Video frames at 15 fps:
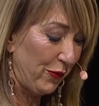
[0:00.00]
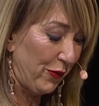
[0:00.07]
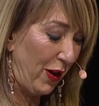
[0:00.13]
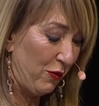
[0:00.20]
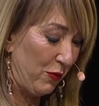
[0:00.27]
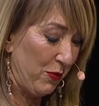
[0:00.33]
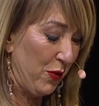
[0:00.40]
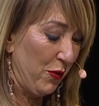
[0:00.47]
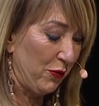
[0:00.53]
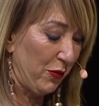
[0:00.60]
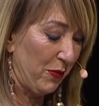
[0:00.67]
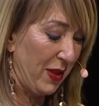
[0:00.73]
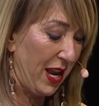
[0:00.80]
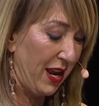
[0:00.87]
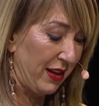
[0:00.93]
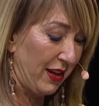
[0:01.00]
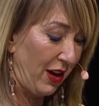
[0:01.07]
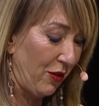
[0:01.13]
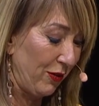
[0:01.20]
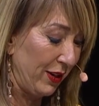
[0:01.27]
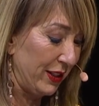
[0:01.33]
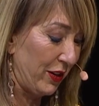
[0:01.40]
far removed from the egg
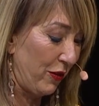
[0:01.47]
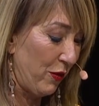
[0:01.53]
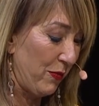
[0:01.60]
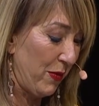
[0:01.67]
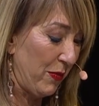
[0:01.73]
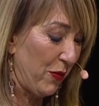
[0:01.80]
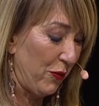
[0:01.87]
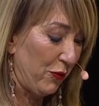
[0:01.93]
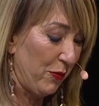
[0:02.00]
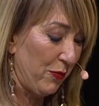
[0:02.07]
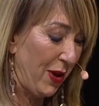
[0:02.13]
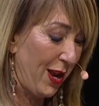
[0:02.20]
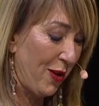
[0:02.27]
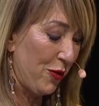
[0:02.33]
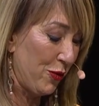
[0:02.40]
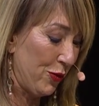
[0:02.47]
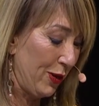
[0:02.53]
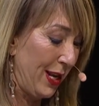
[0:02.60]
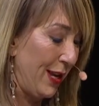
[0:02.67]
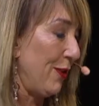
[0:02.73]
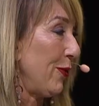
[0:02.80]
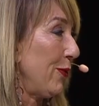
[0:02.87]
curries I remember from my
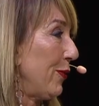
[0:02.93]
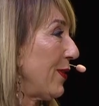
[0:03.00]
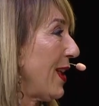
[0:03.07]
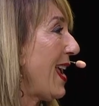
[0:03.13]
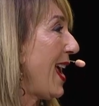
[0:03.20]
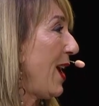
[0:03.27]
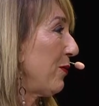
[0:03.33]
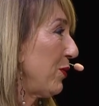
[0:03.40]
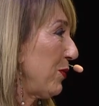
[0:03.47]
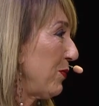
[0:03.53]
early youth and